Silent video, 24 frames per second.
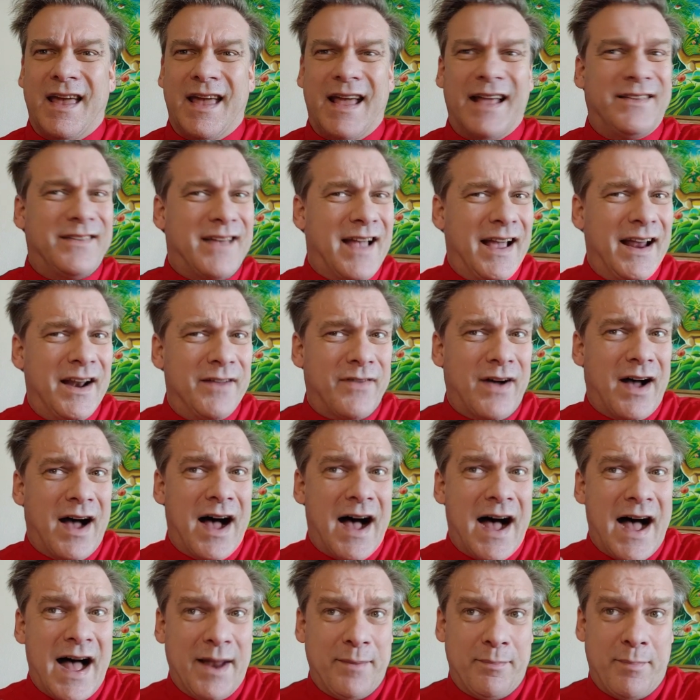It's kind of a
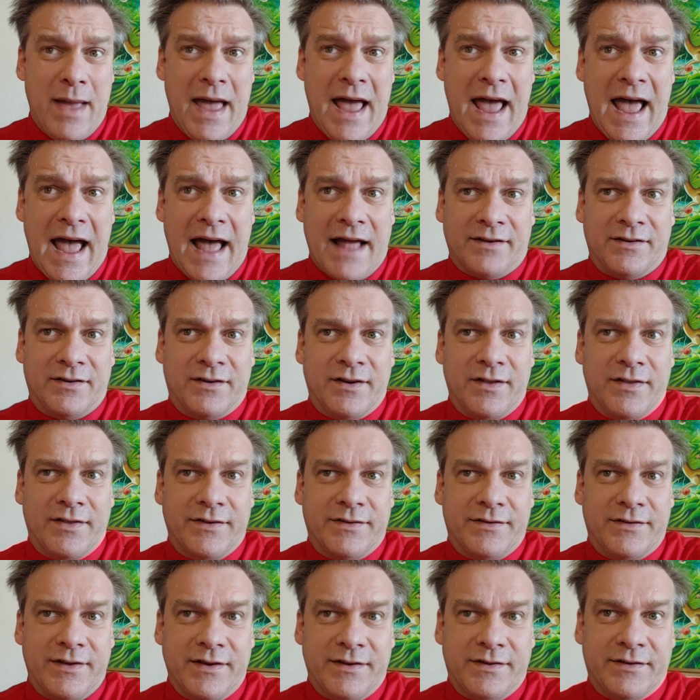hot patch to the
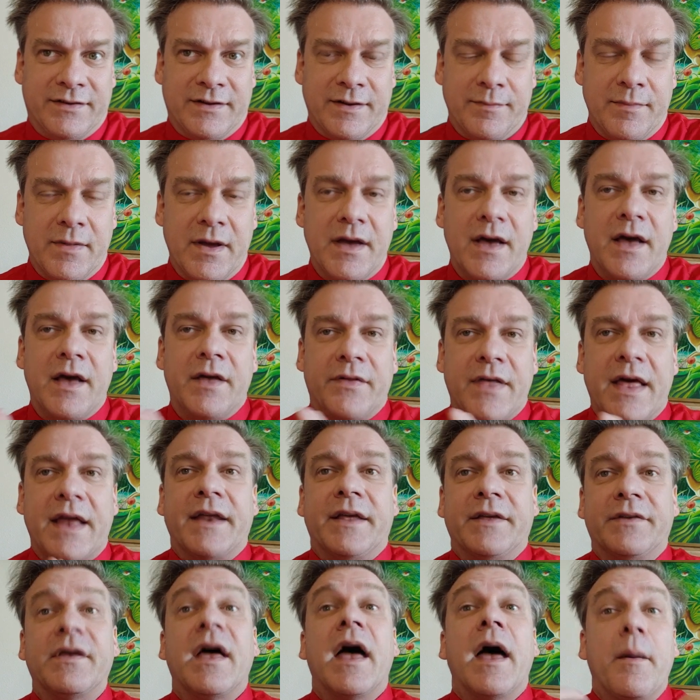system that
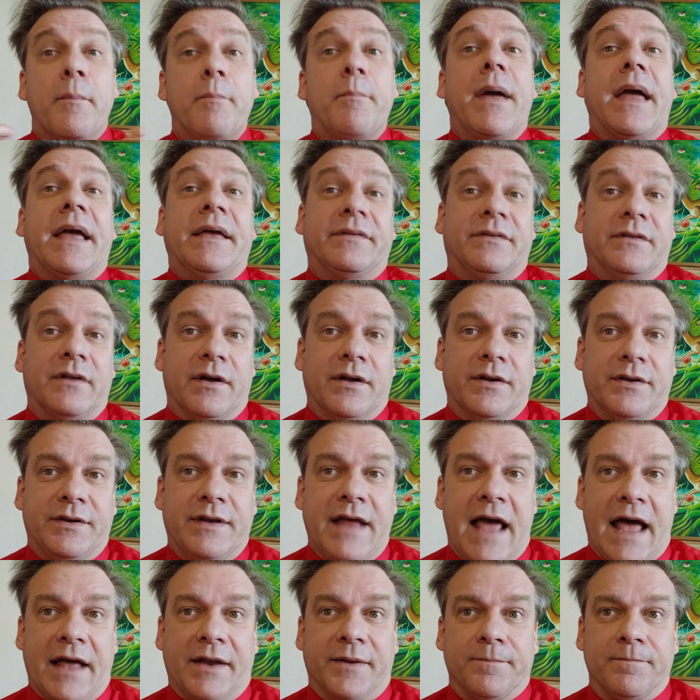is based on
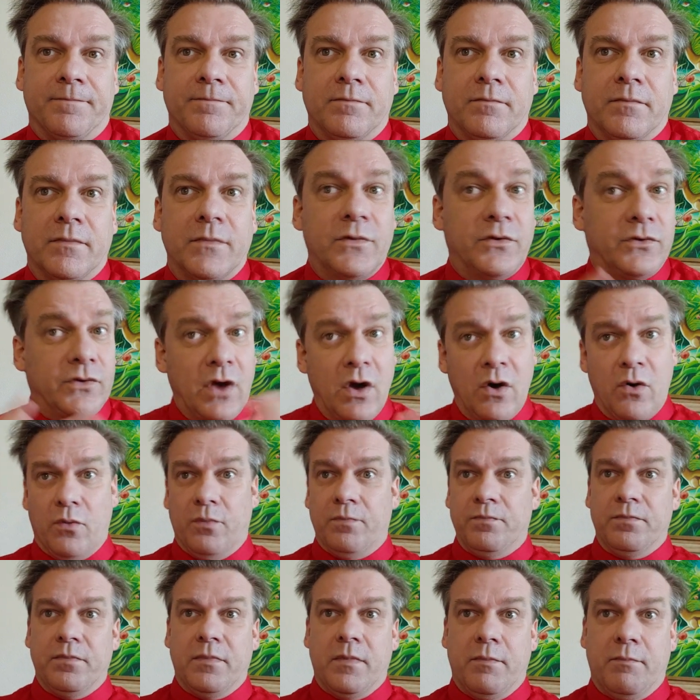debt. So
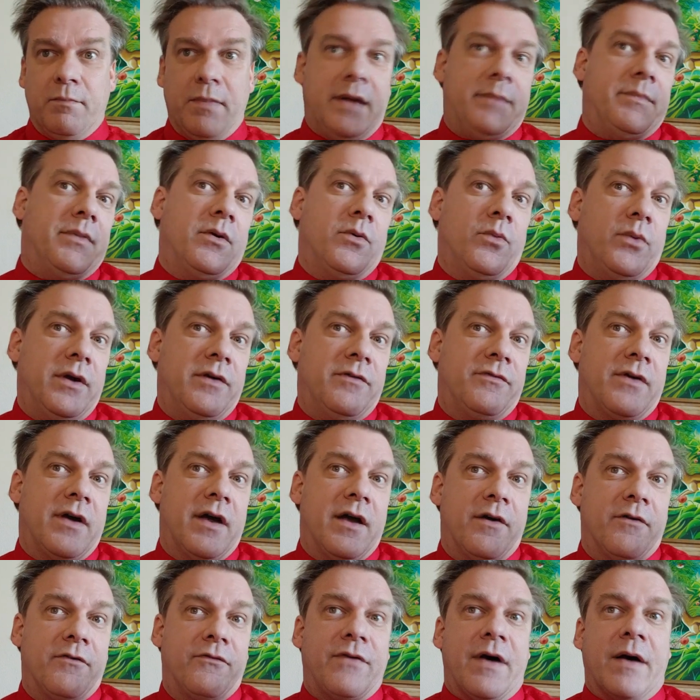maybe we've
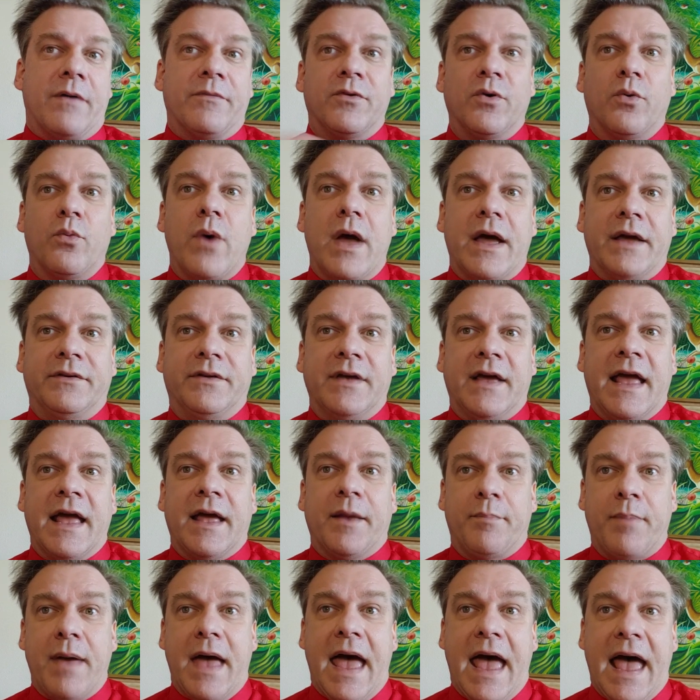found a way to
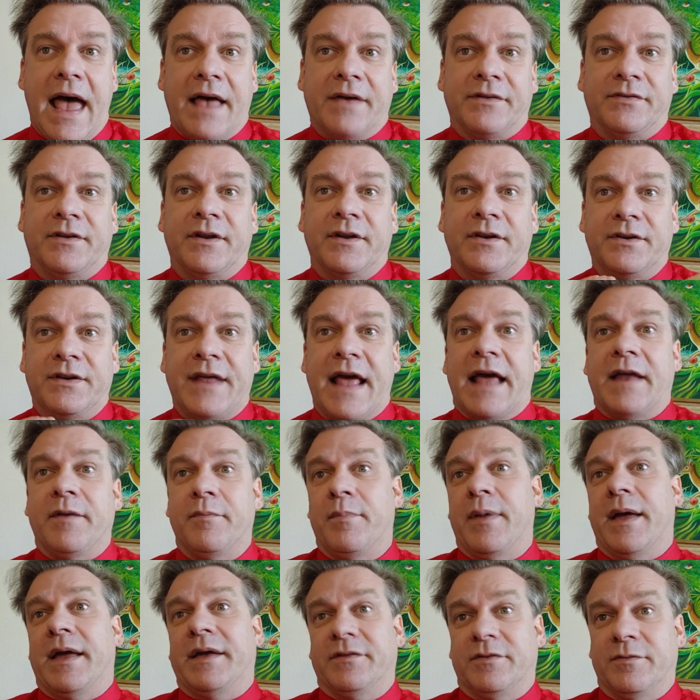get past debt
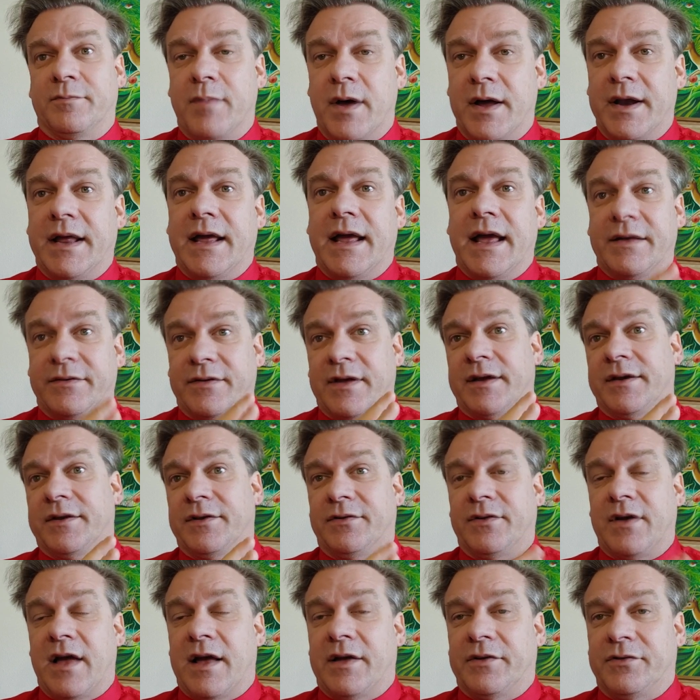based money, as I
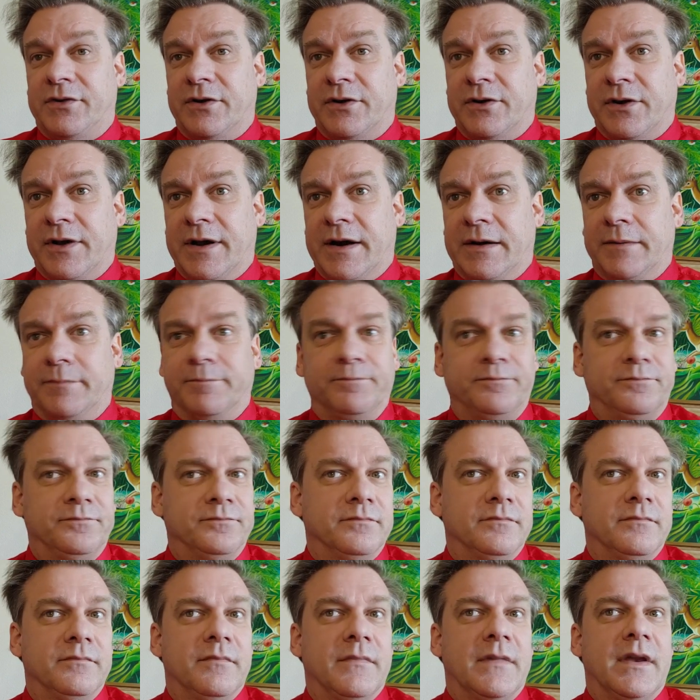discussed earlier.
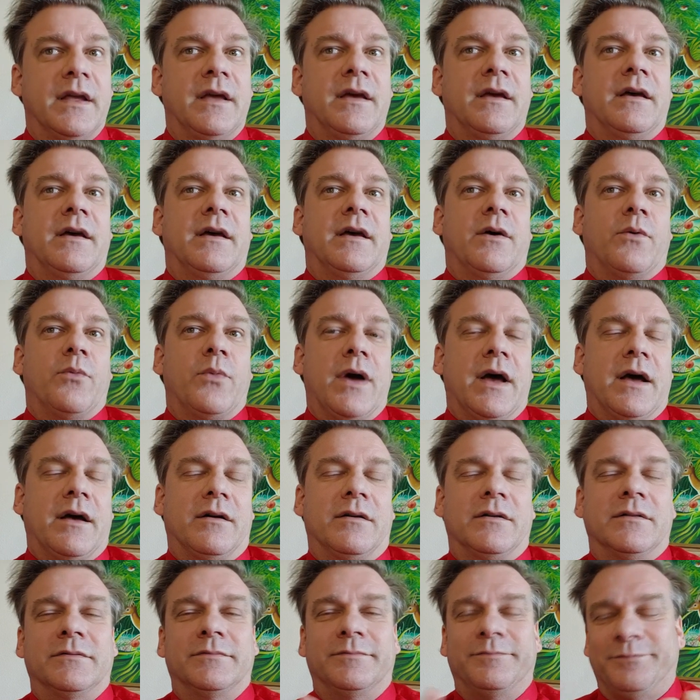
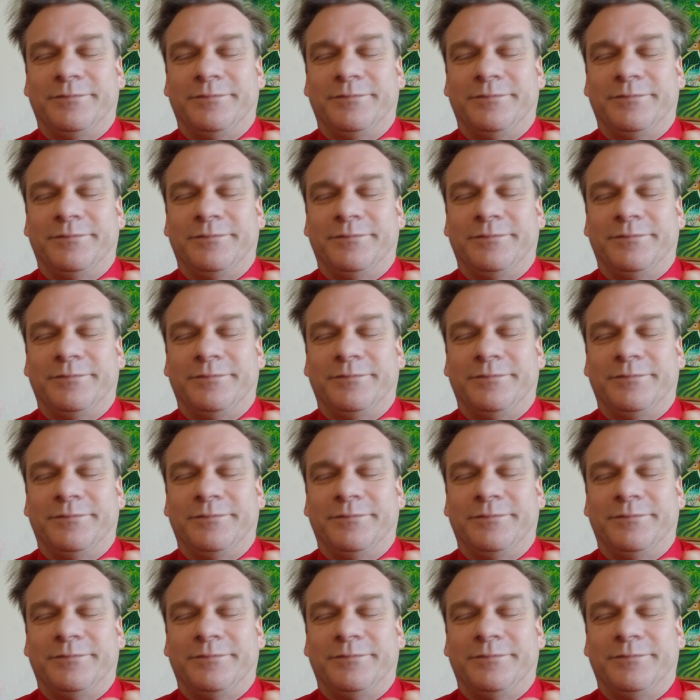Well,